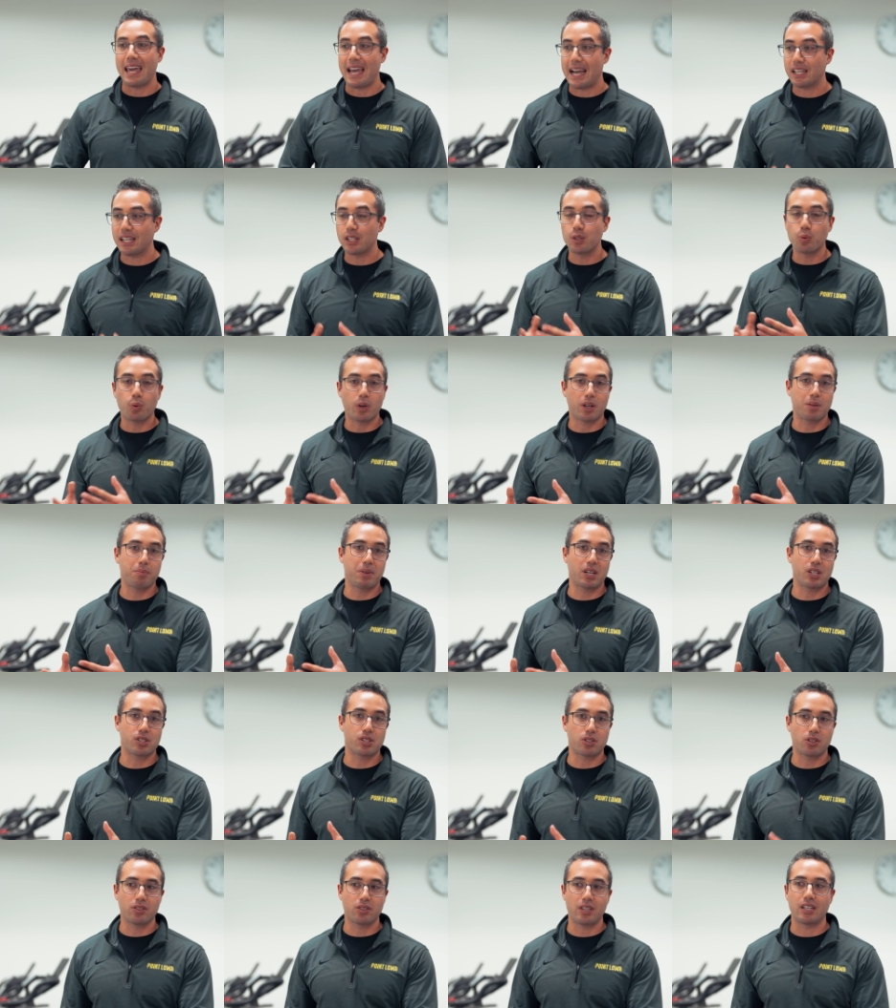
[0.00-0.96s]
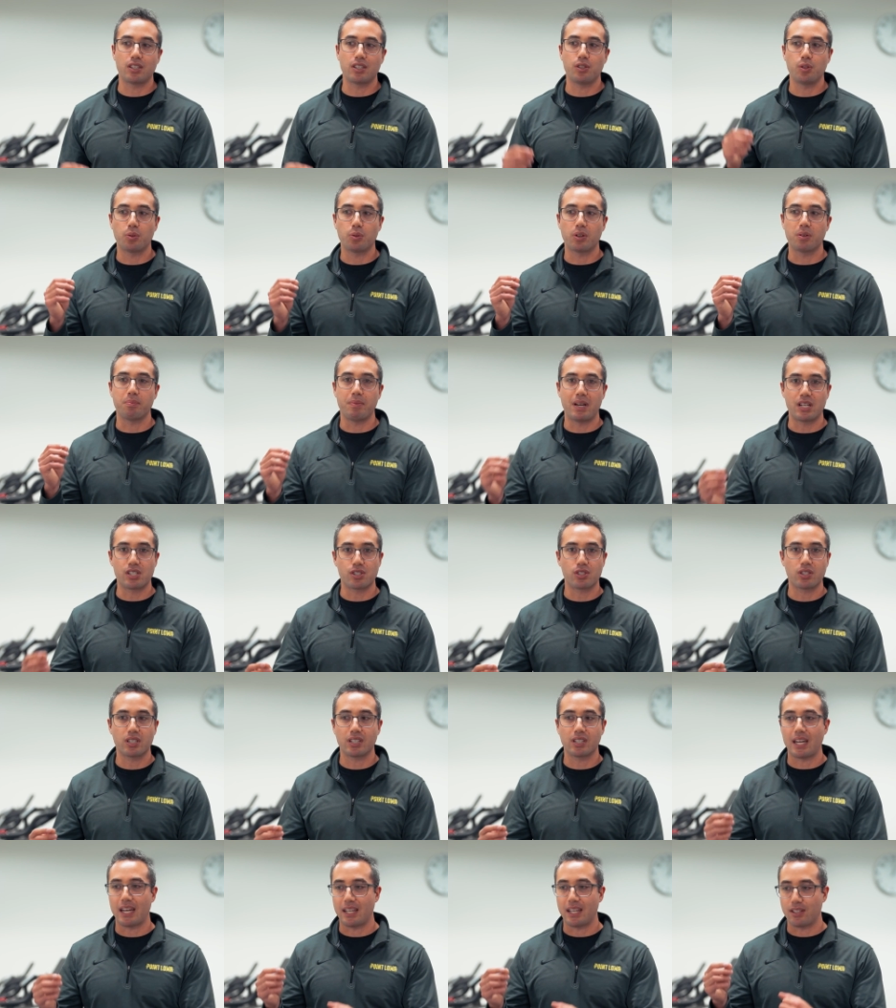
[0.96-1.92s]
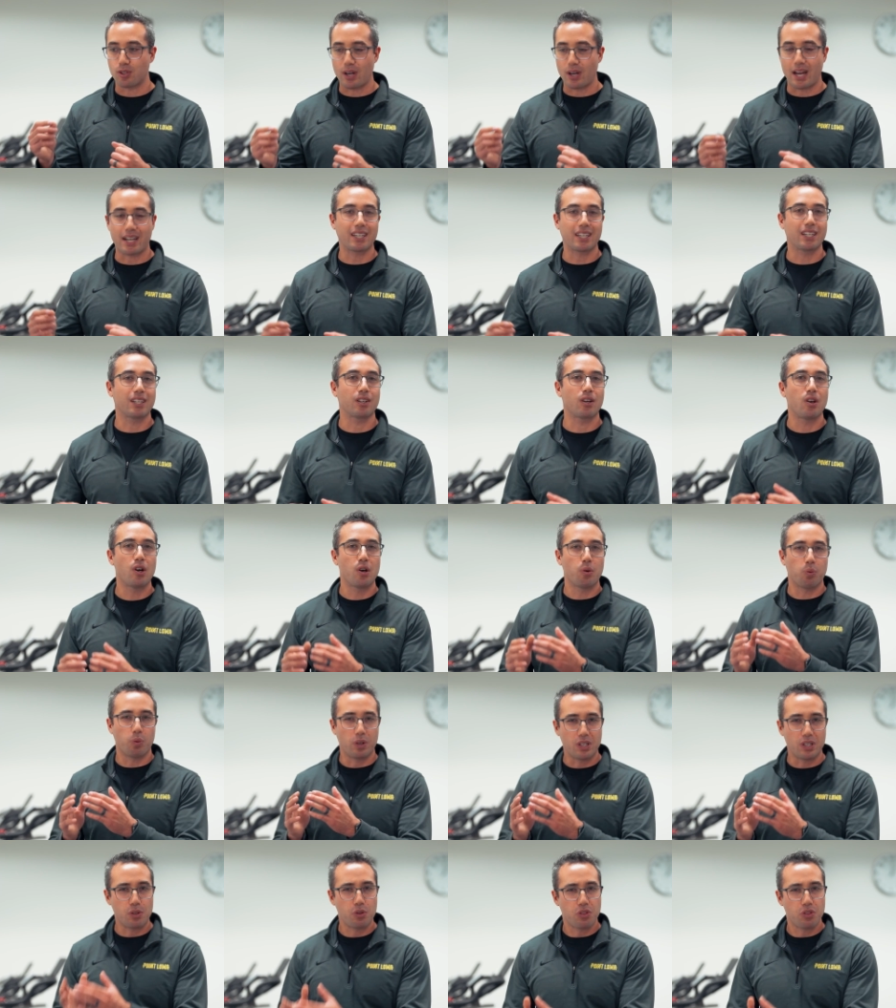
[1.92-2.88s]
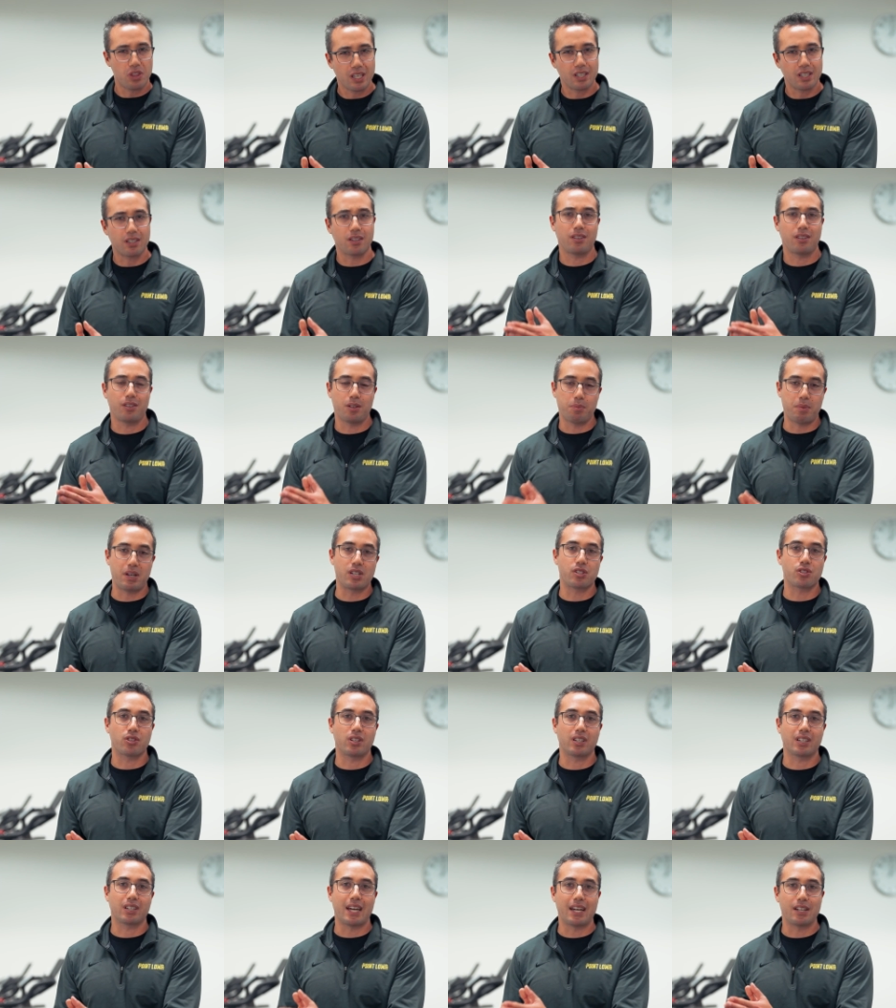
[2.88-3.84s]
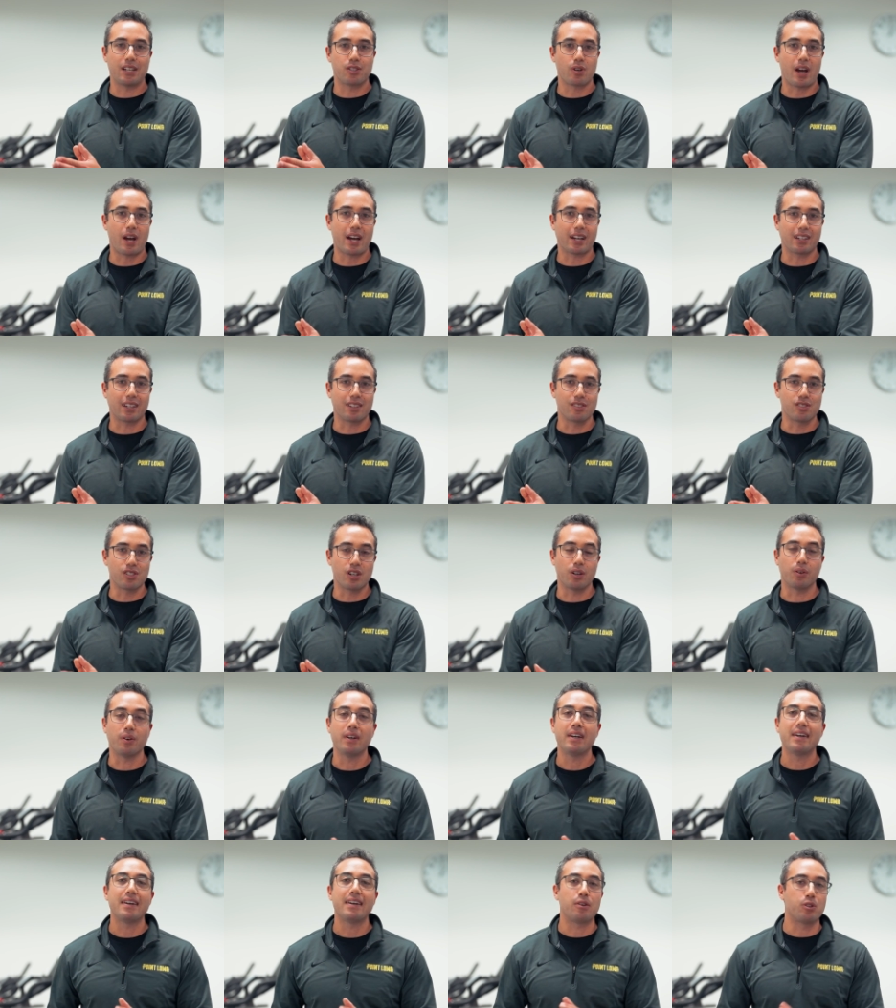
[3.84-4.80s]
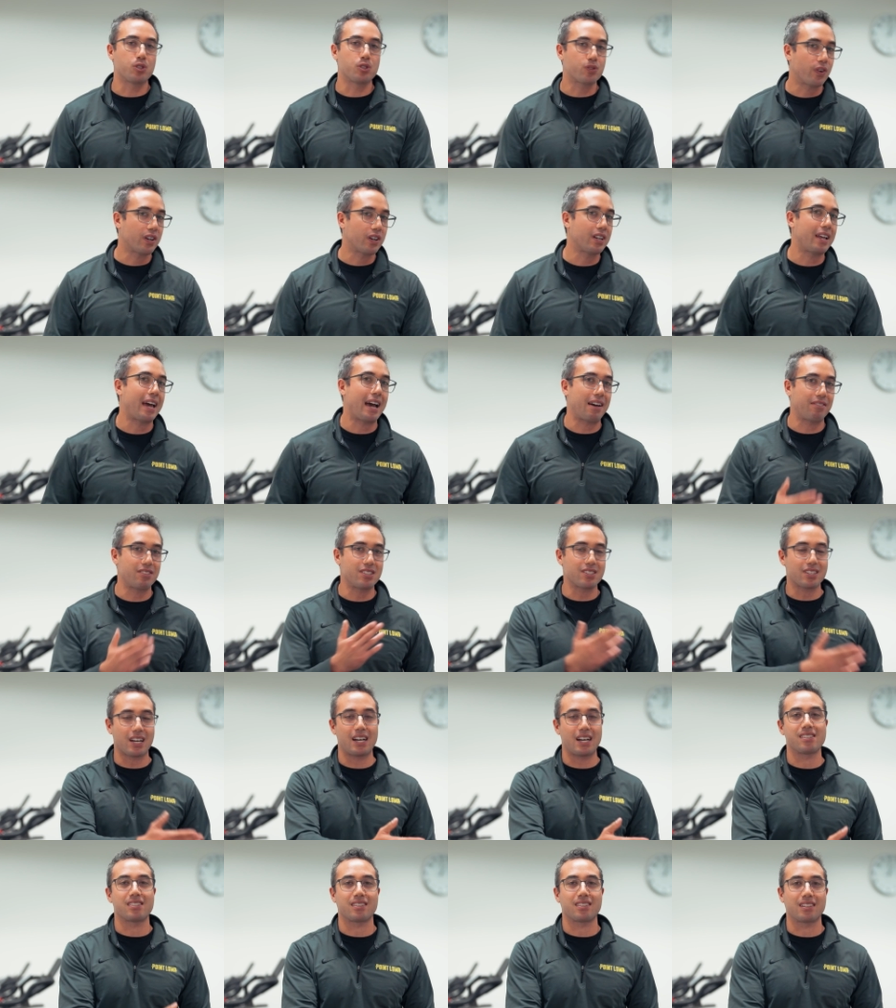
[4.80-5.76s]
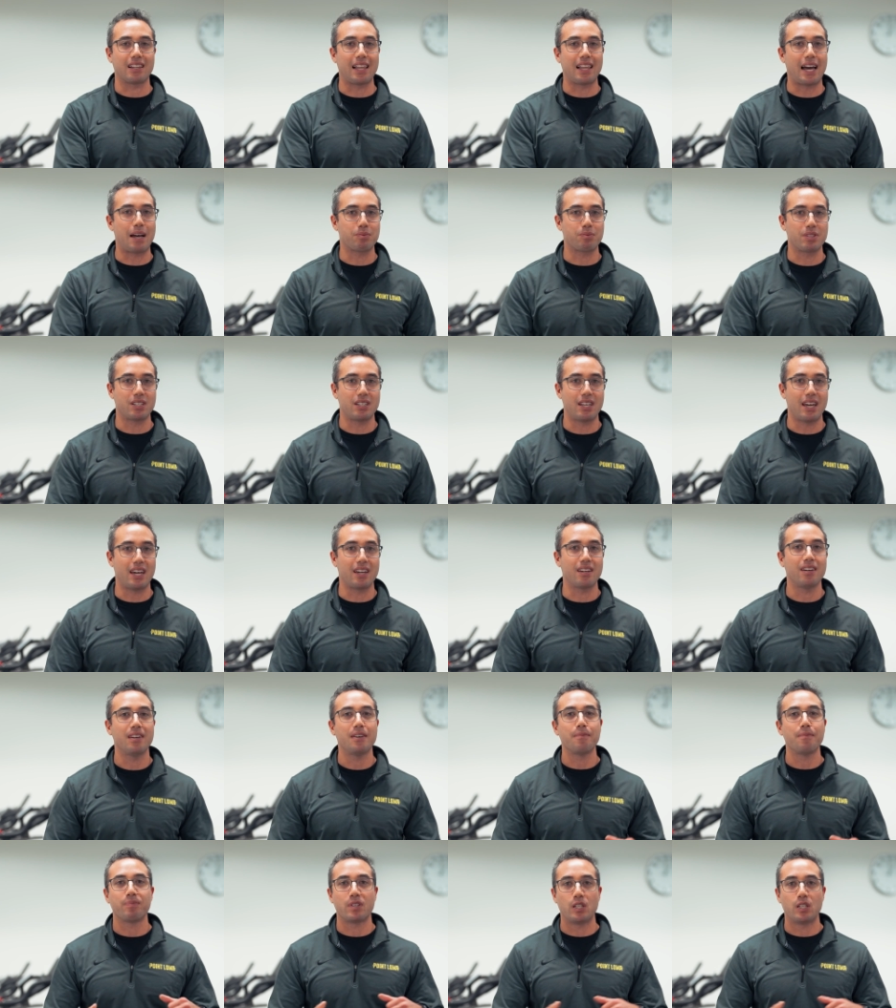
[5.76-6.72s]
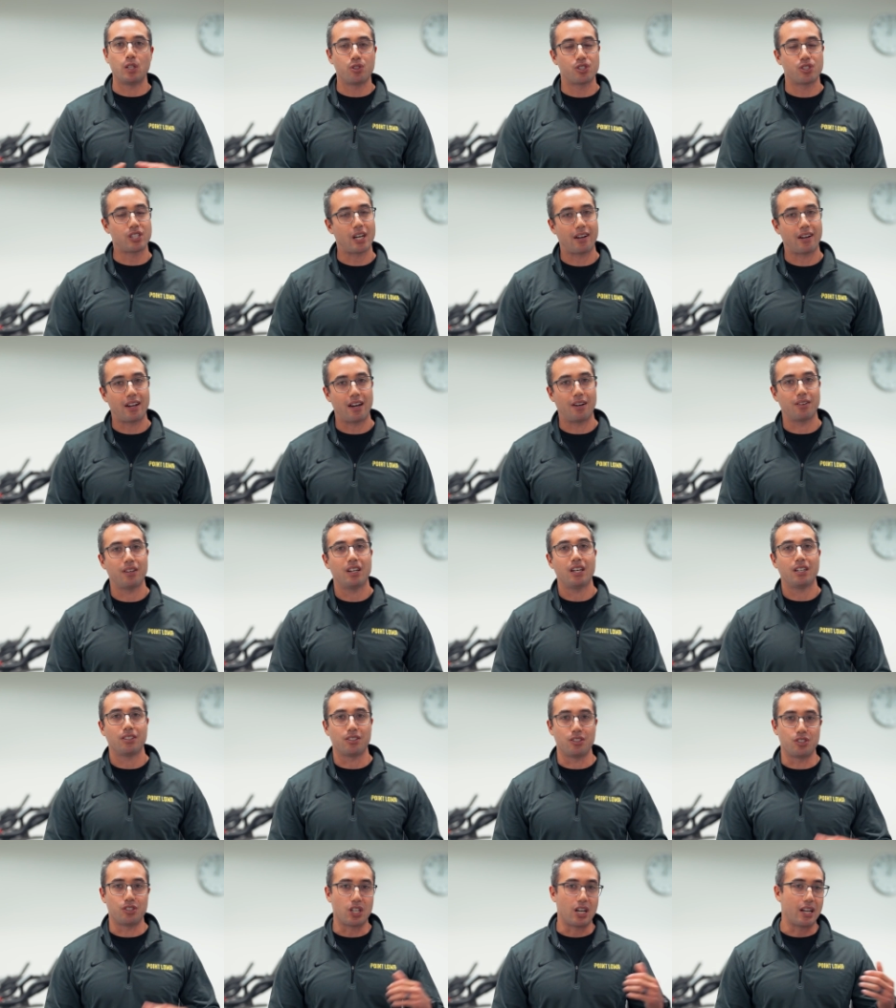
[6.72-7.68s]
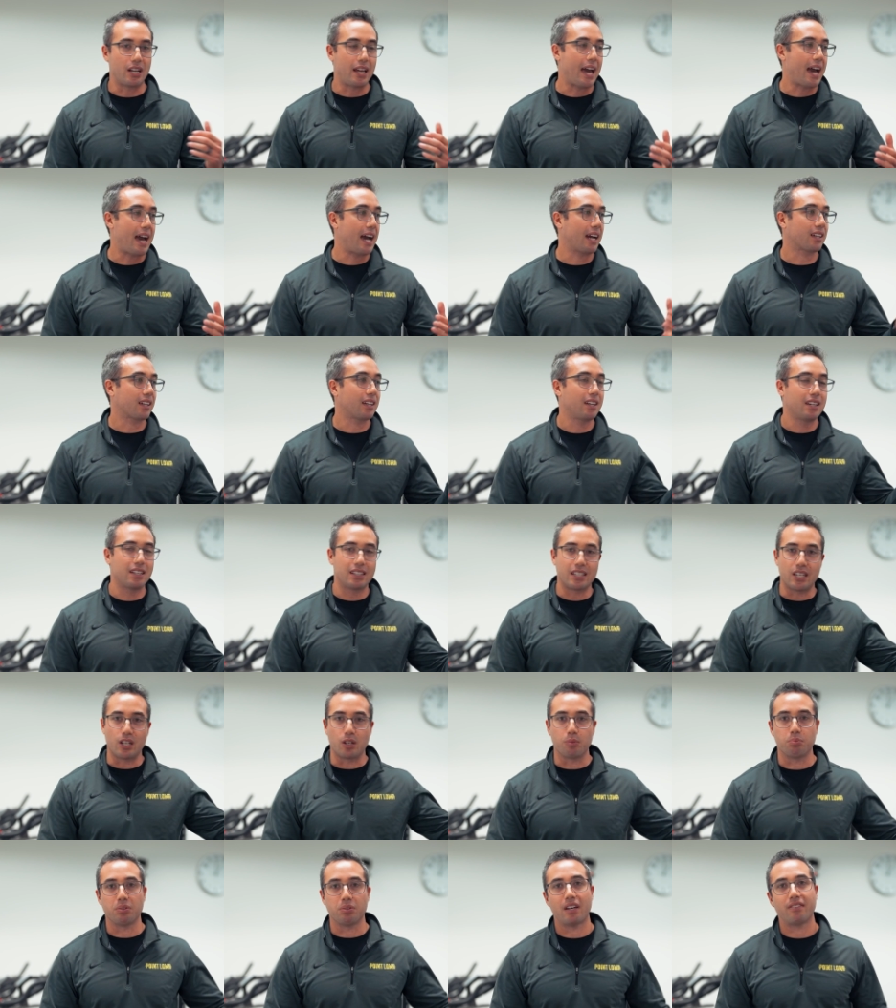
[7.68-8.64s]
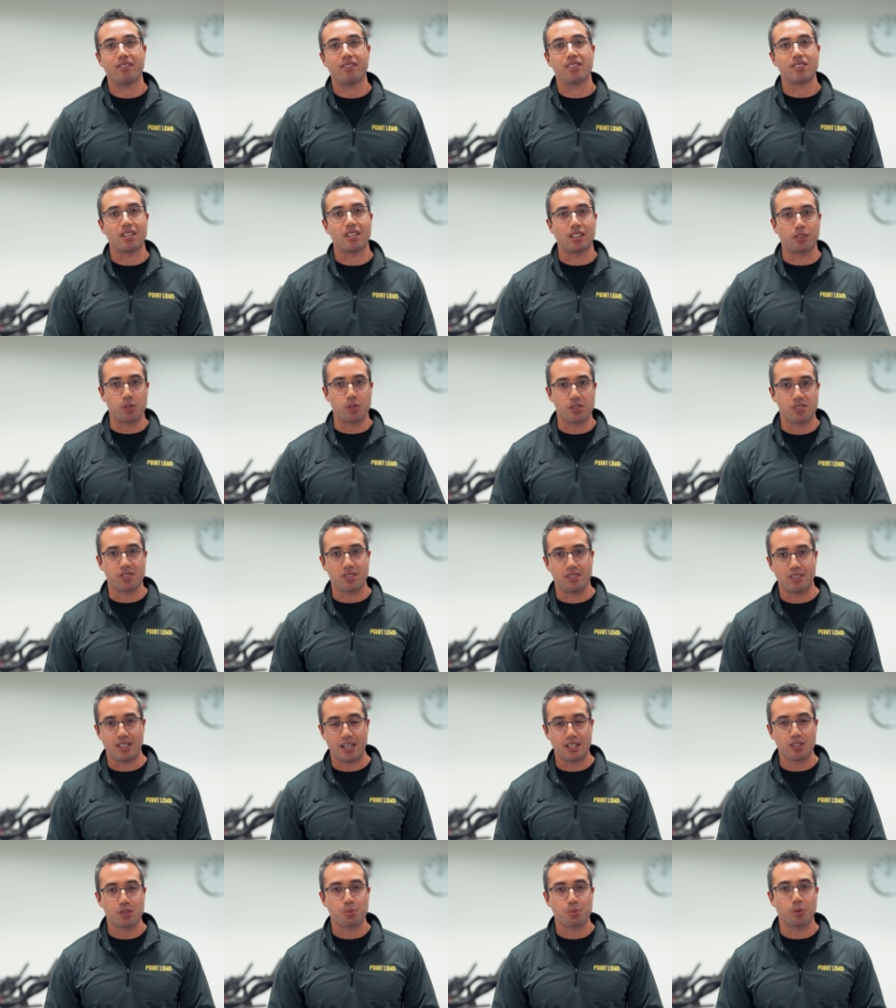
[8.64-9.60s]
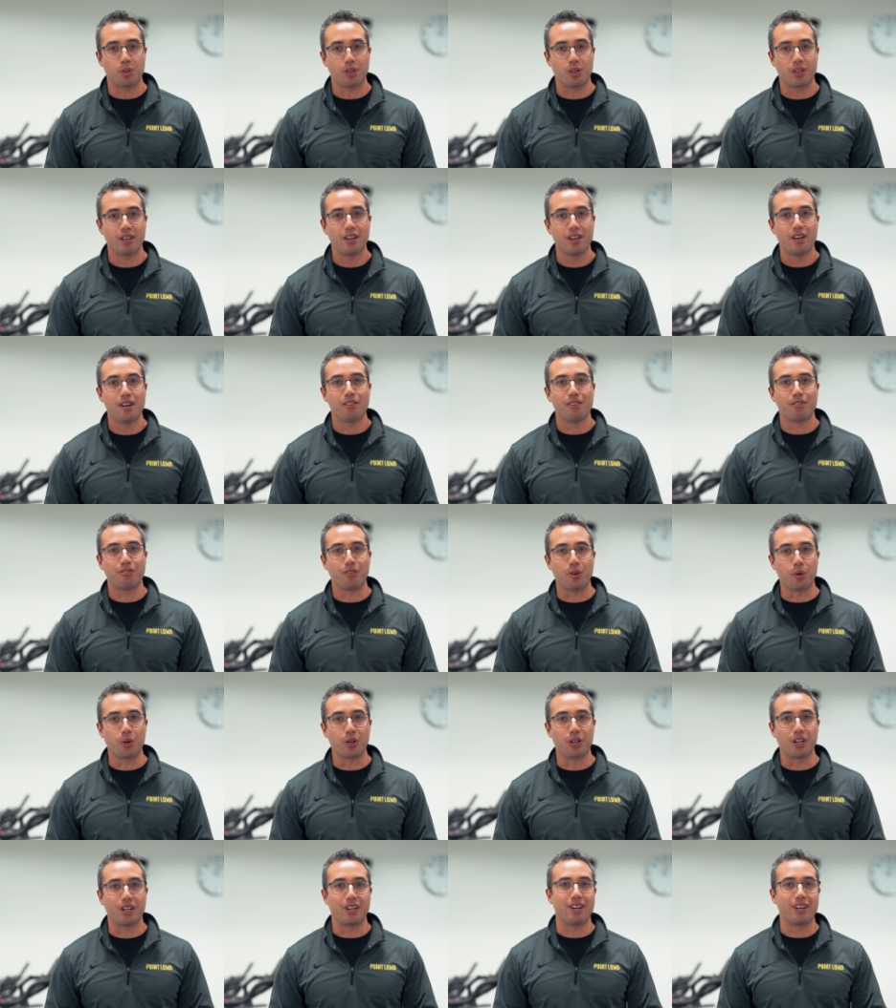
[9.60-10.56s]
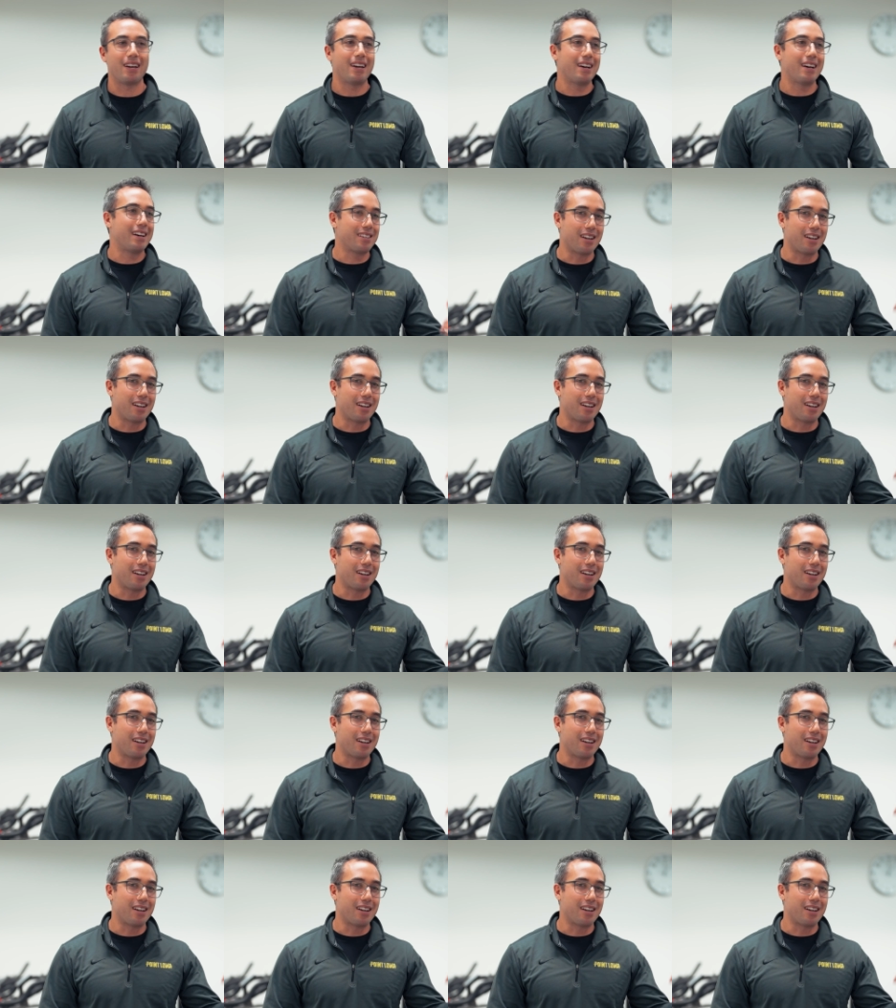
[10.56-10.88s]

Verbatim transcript: And you want to make sure that you are measuring and tracking what you think you're measuring and tracking. So it was fun to have these guys in the lab today. Huge shout out to John Haack, Garrett Blevins, and Kristen Dunsmore for